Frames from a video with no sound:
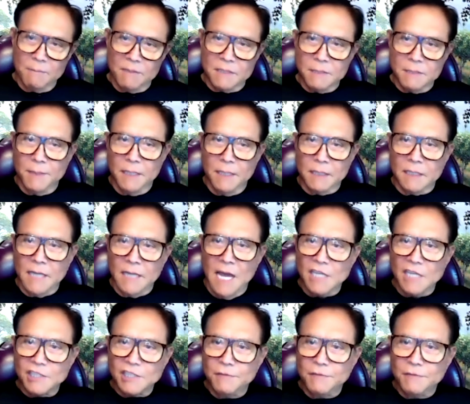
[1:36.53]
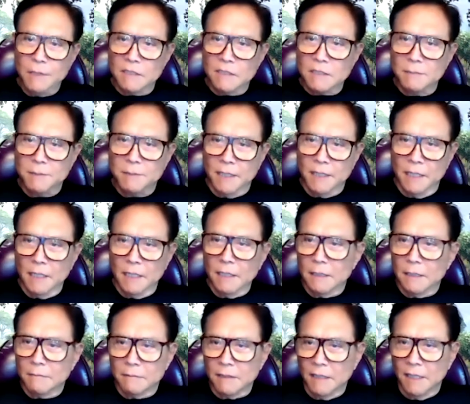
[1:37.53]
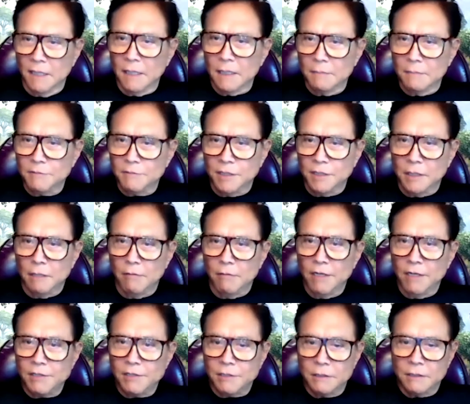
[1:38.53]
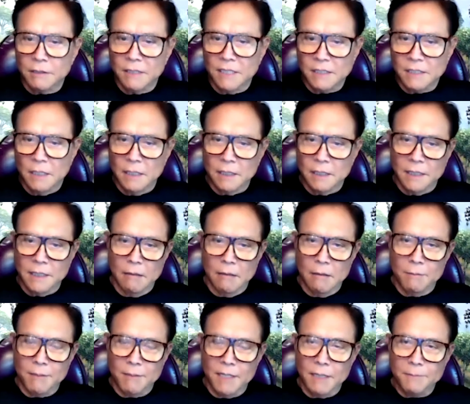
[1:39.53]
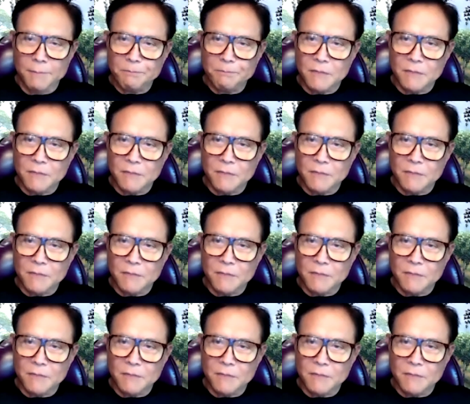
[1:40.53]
It's about cash flow. It's about income, income generation. That's all I care about.